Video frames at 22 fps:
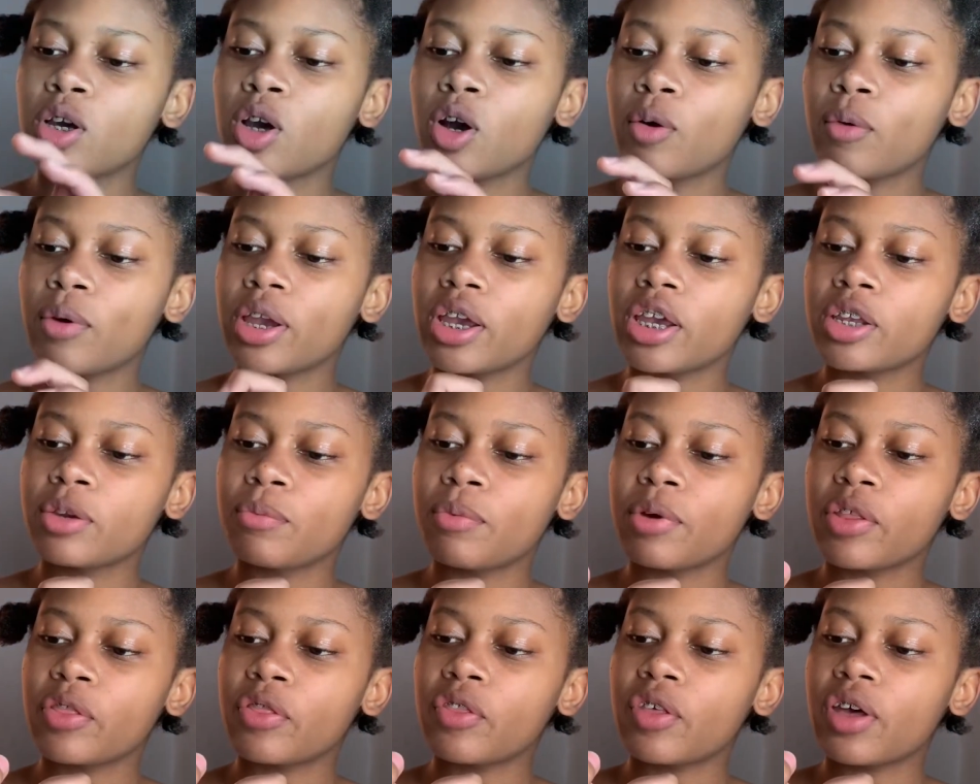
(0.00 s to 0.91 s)
go in
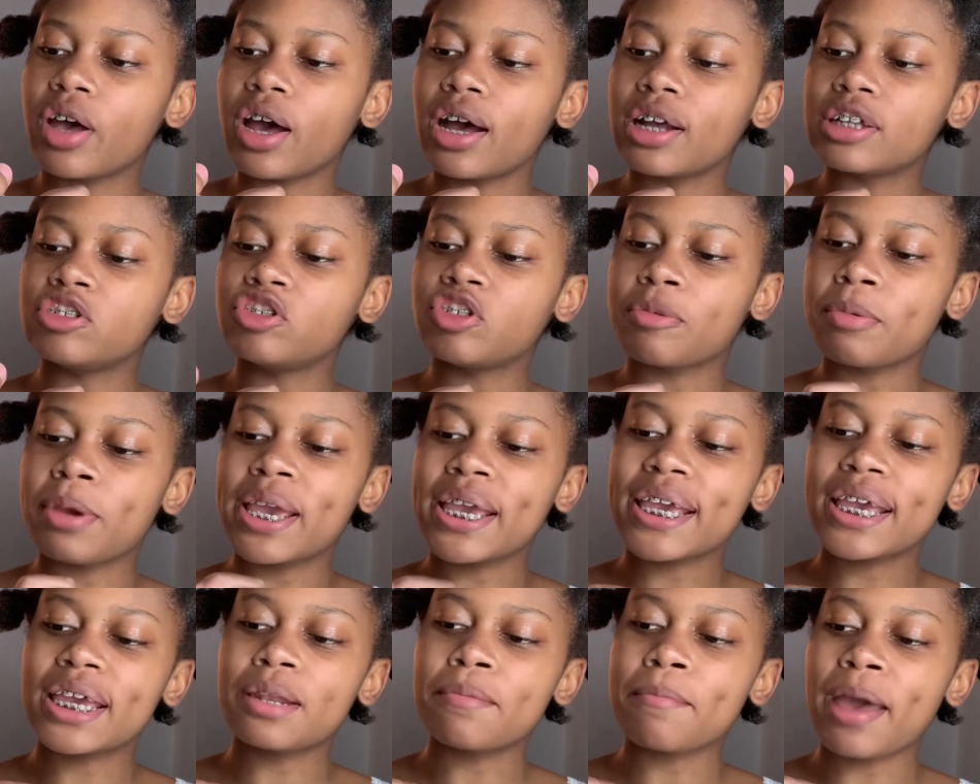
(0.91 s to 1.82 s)
with the
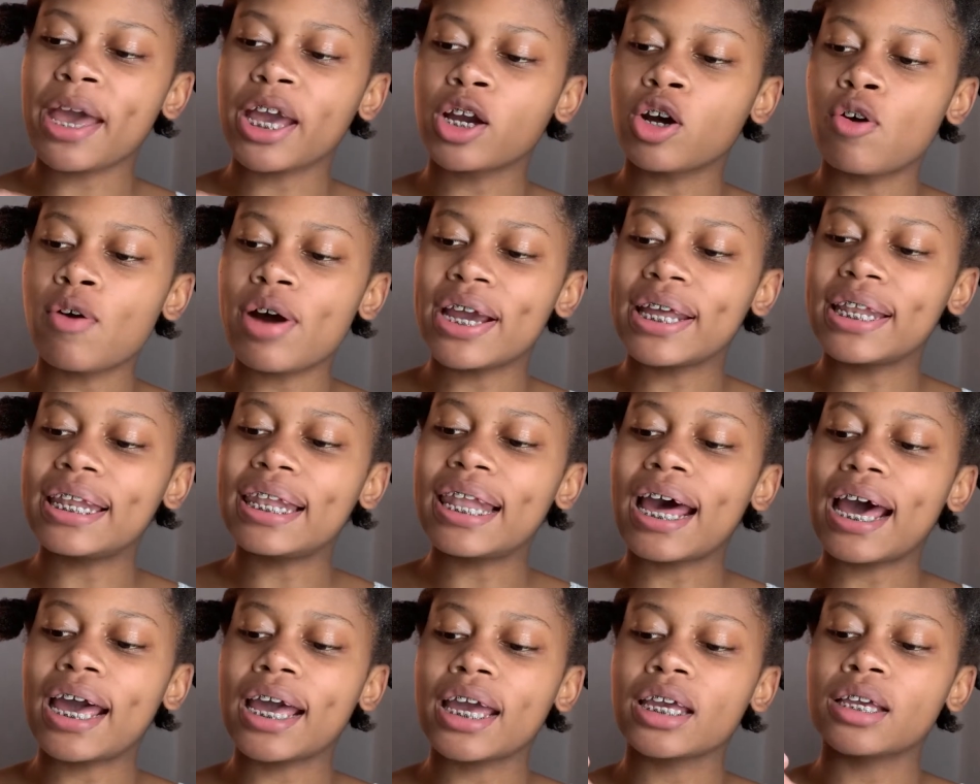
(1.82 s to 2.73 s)
Jamaican mango and
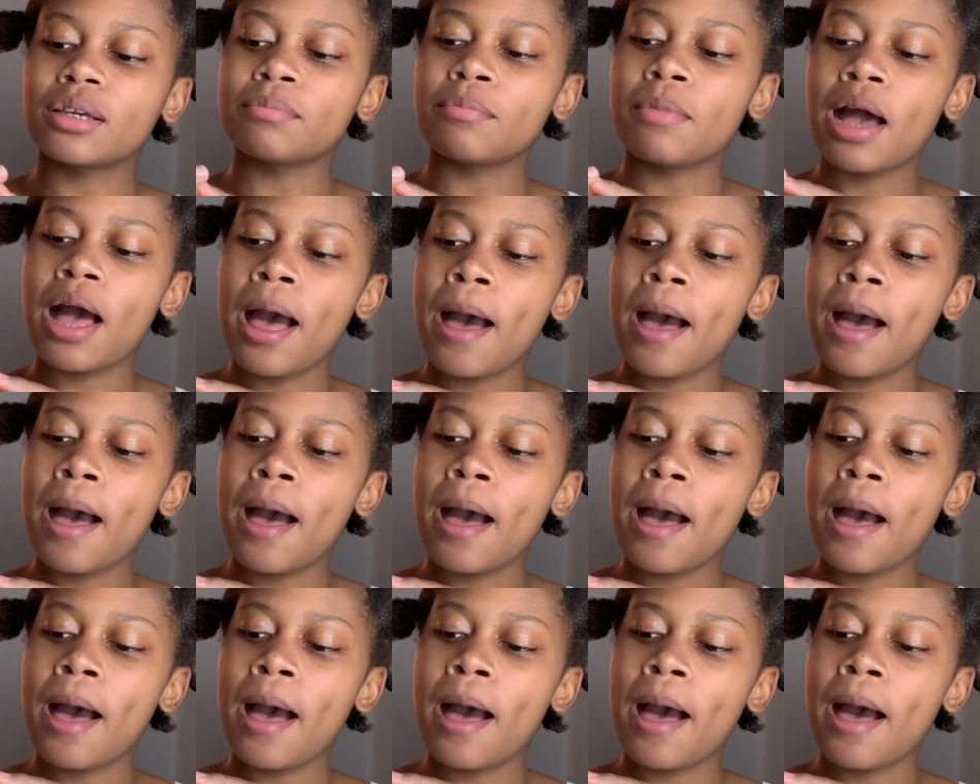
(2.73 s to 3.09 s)
lime